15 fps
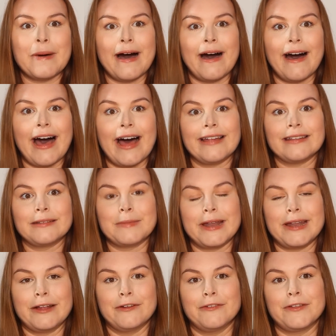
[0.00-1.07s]
but as
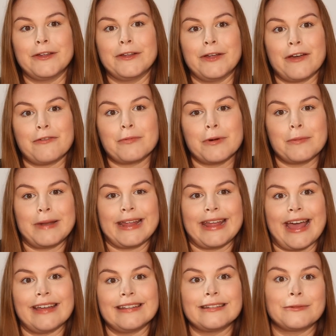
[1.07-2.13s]
many of you have probably
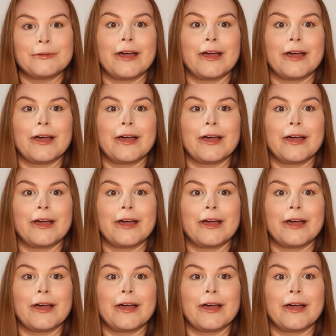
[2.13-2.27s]
guessed,